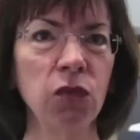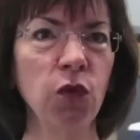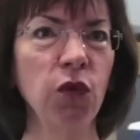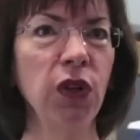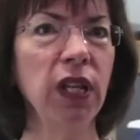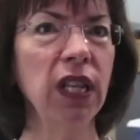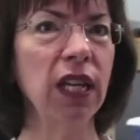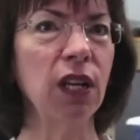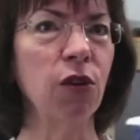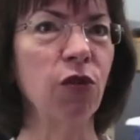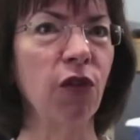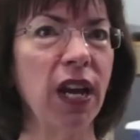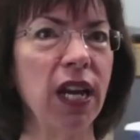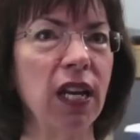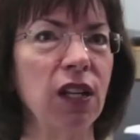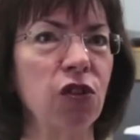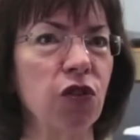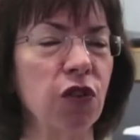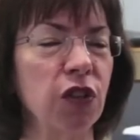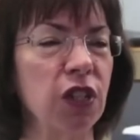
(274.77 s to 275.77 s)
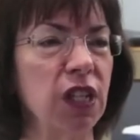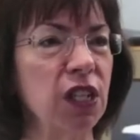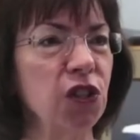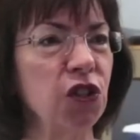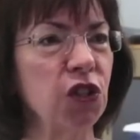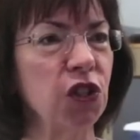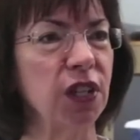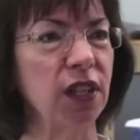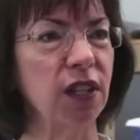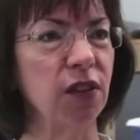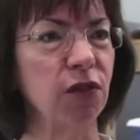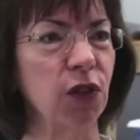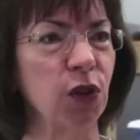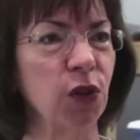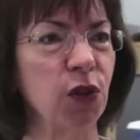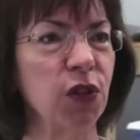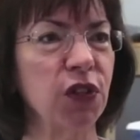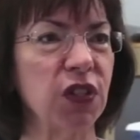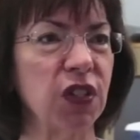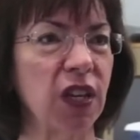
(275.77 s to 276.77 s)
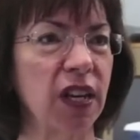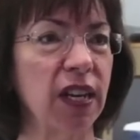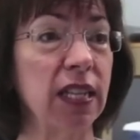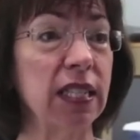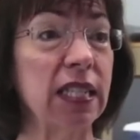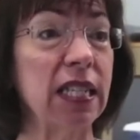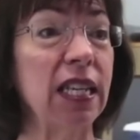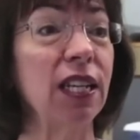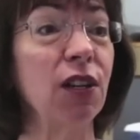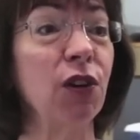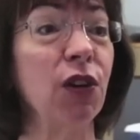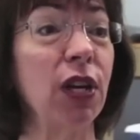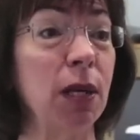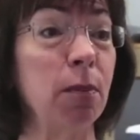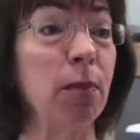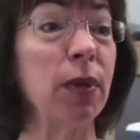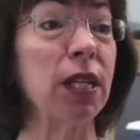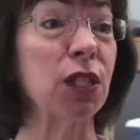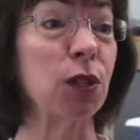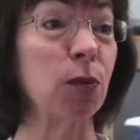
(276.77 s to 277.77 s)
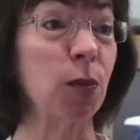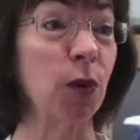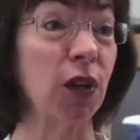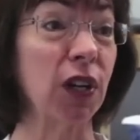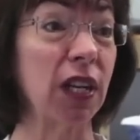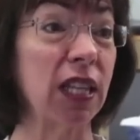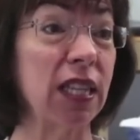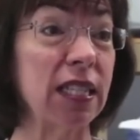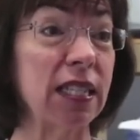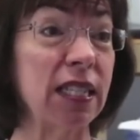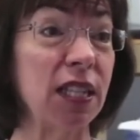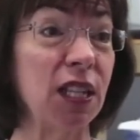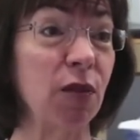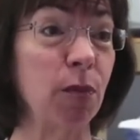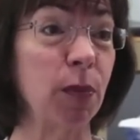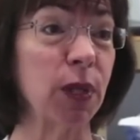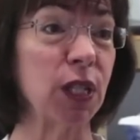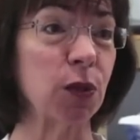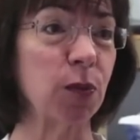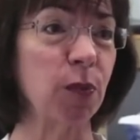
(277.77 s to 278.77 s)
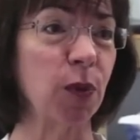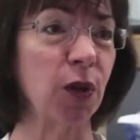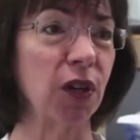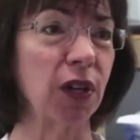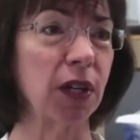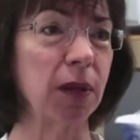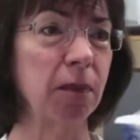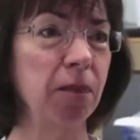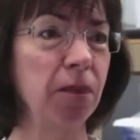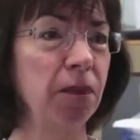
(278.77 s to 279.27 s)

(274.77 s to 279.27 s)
Really great tradition of neuroscience here in Pittsburgh, in the city of Pittsburgh.